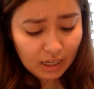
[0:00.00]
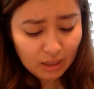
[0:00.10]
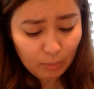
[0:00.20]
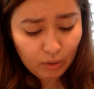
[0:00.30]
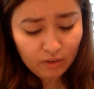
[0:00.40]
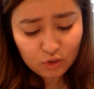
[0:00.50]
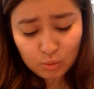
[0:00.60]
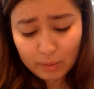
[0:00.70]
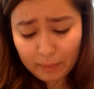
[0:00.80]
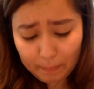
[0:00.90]
He was
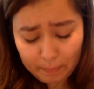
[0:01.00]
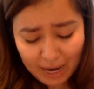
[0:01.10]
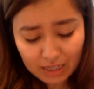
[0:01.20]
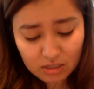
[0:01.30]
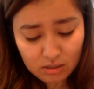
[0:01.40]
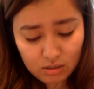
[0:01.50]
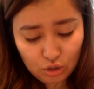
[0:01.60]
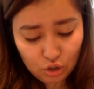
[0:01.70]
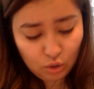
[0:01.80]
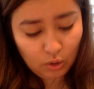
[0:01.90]
nearly at the point of swimming
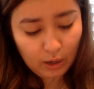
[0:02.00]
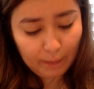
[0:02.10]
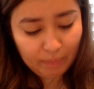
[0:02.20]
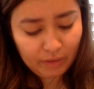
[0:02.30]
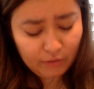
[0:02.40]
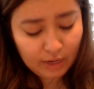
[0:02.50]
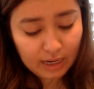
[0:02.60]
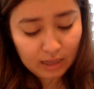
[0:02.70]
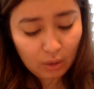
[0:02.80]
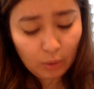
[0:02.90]
back to
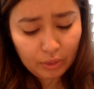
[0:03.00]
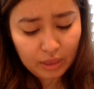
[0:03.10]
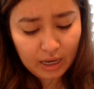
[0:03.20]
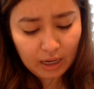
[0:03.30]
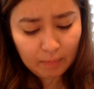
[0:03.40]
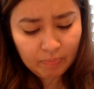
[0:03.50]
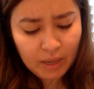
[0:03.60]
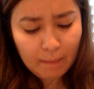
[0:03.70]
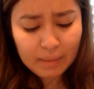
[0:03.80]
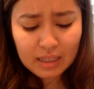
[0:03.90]
shore and forgetting the
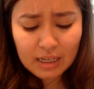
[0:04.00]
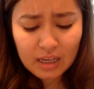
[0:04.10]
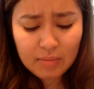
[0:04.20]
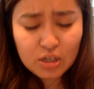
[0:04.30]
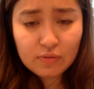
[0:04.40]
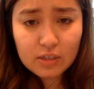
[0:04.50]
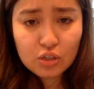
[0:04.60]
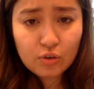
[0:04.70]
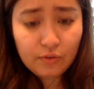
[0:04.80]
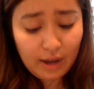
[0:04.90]
whole thing, but
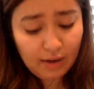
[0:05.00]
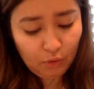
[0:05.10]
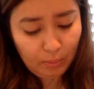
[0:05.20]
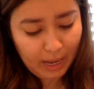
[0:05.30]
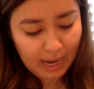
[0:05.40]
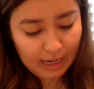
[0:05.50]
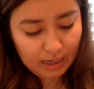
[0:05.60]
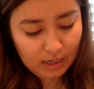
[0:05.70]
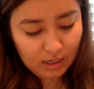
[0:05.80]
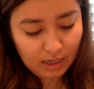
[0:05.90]
the image of the
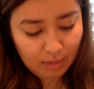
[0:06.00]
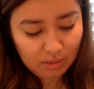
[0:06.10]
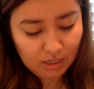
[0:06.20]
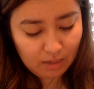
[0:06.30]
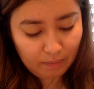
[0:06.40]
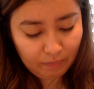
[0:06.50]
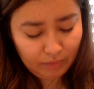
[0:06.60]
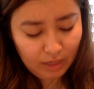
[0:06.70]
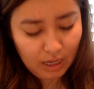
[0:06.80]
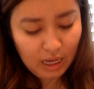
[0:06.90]
survival pack
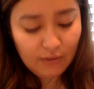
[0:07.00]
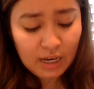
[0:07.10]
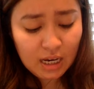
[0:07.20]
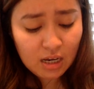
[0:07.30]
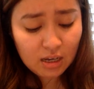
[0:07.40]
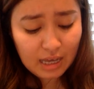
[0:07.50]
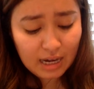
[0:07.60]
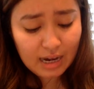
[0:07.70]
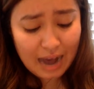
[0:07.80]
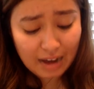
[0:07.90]
kept him.
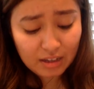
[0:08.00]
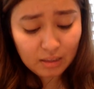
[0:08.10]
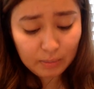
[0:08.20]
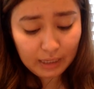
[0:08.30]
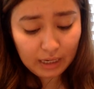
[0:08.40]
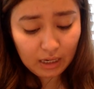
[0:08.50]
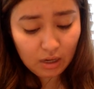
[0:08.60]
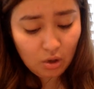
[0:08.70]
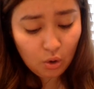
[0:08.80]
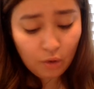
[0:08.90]
If he could get it out
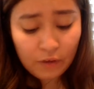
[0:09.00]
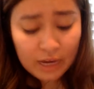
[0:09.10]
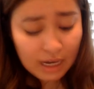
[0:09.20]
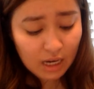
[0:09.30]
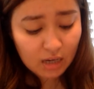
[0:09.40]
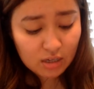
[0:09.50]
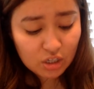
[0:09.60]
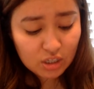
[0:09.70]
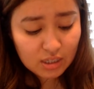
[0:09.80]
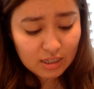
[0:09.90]
of the plane, or
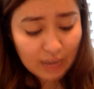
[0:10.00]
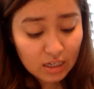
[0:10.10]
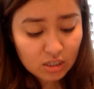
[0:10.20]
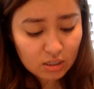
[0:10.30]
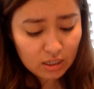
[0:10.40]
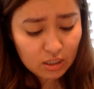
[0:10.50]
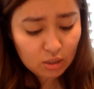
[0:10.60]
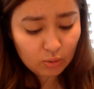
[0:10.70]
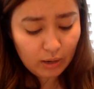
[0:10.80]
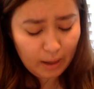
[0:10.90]
if he could just
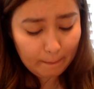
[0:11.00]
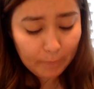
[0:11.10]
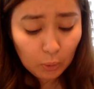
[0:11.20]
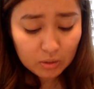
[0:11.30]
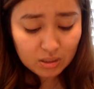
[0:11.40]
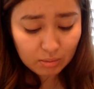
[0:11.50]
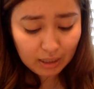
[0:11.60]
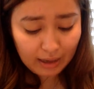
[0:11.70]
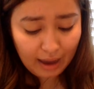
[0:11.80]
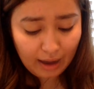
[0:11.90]
get into it
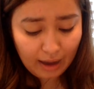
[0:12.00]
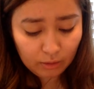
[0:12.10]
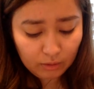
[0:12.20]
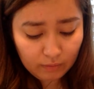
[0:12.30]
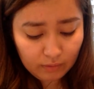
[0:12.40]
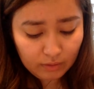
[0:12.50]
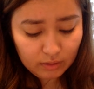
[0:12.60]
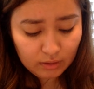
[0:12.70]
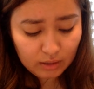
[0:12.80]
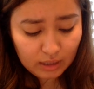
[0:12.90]
and pull something
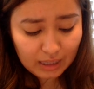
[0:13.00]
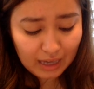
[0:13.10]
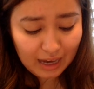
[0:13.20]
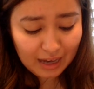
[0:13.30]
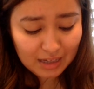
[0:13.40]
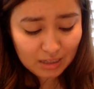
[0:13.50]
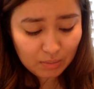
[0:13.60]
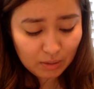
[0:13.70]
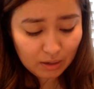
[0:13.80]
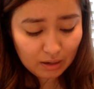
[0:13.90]
out.
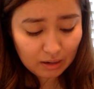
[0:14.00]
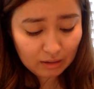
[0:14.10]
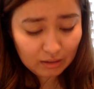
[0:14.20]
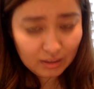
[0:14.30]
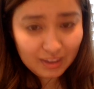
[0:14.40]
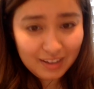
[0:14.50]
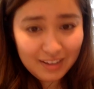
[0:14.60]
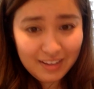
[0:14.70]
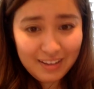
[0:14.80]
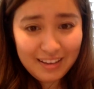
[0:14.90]
A candy
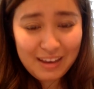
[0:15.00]
bar.